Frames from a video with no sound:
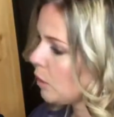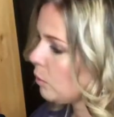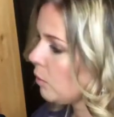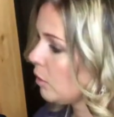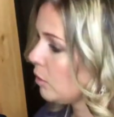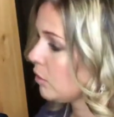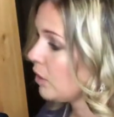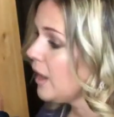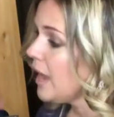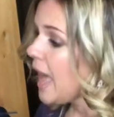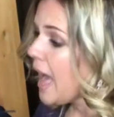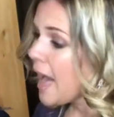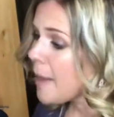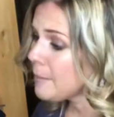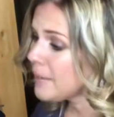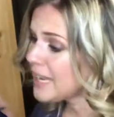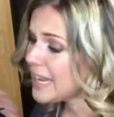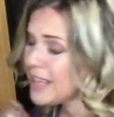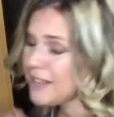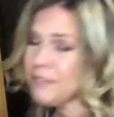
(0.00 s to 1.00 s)
roller. I
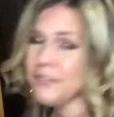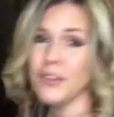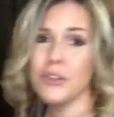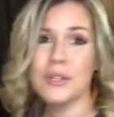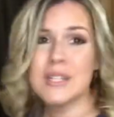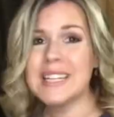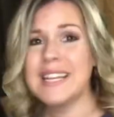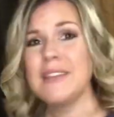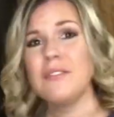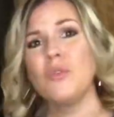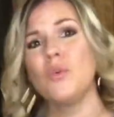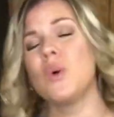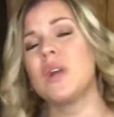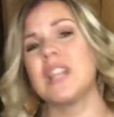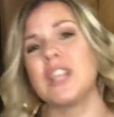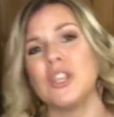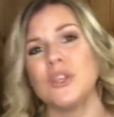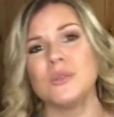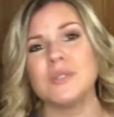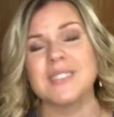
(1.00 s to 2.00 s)
mean, if you didn't even want
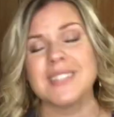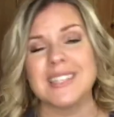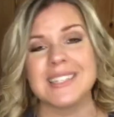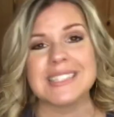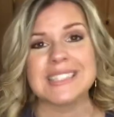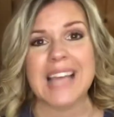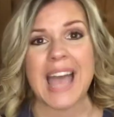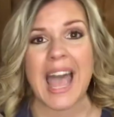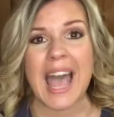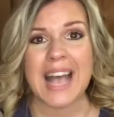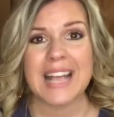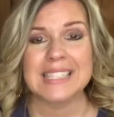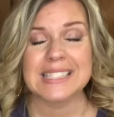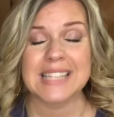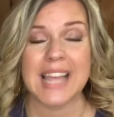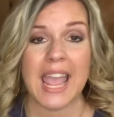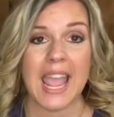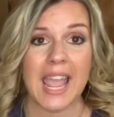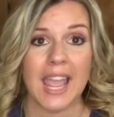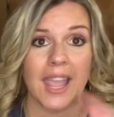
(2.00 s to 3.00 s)
to use this as
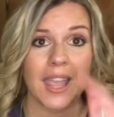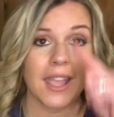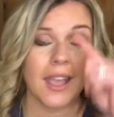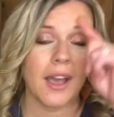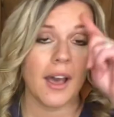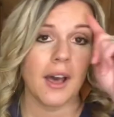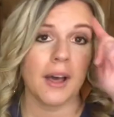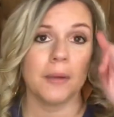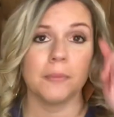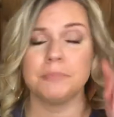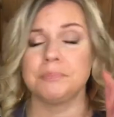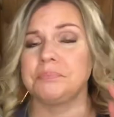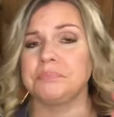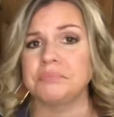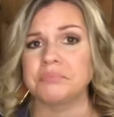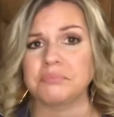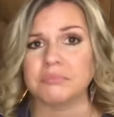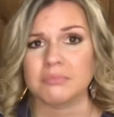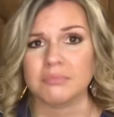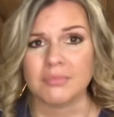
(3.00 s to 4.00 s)
a, um,
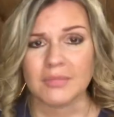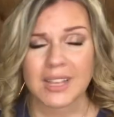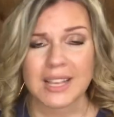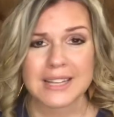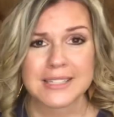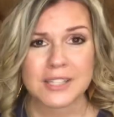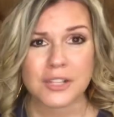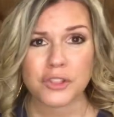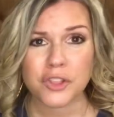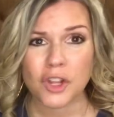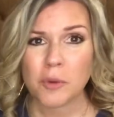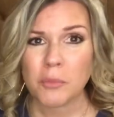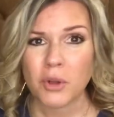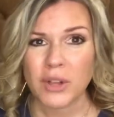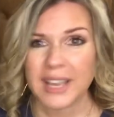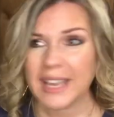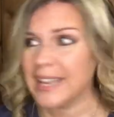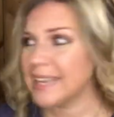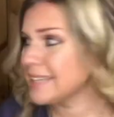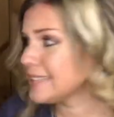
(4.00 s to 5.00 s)
as a thermal,
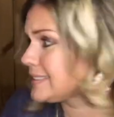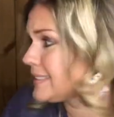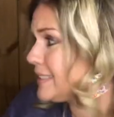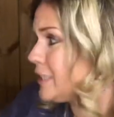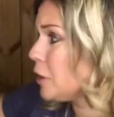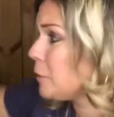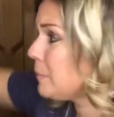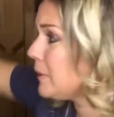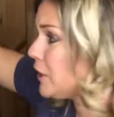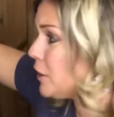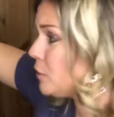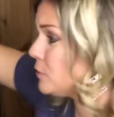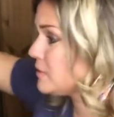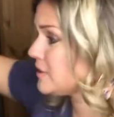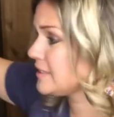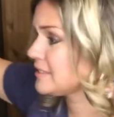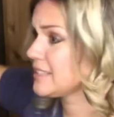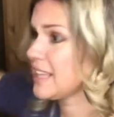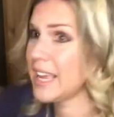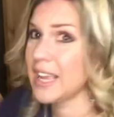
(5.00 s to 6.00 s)
it could still be used
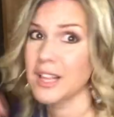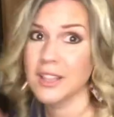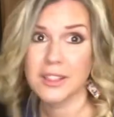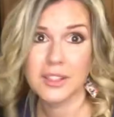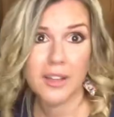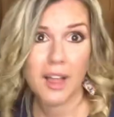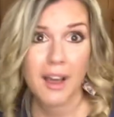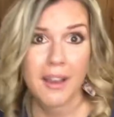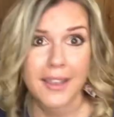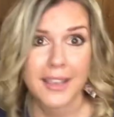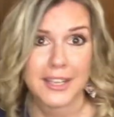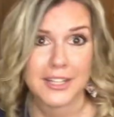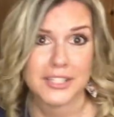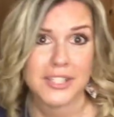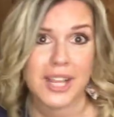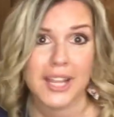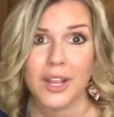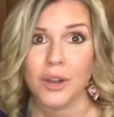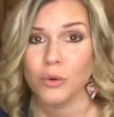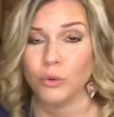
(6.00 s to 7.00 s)
as like a luggage,
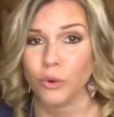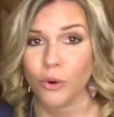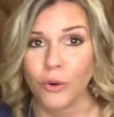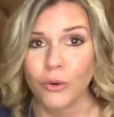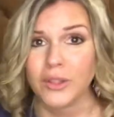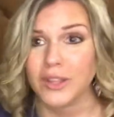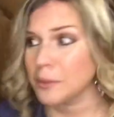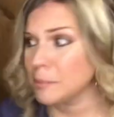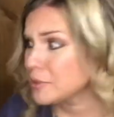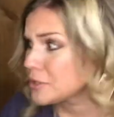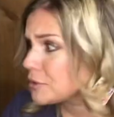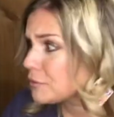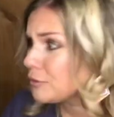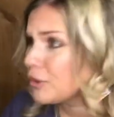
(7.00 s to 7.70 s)
like a rolling. put your